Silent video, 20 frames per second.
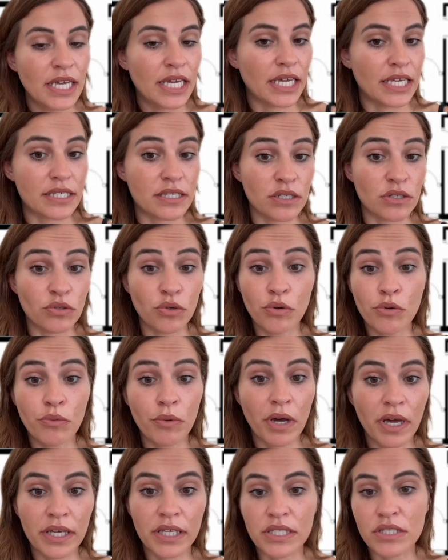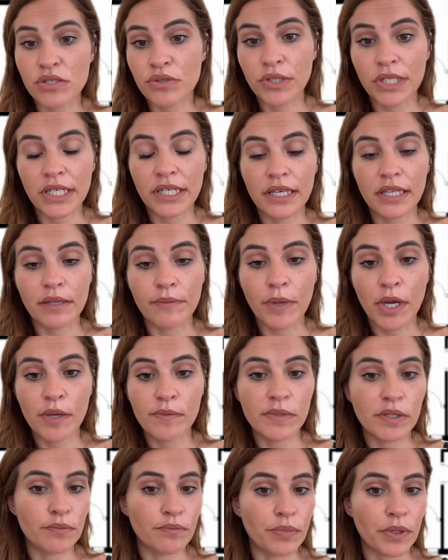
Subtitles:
It's an all working toilet at the moment,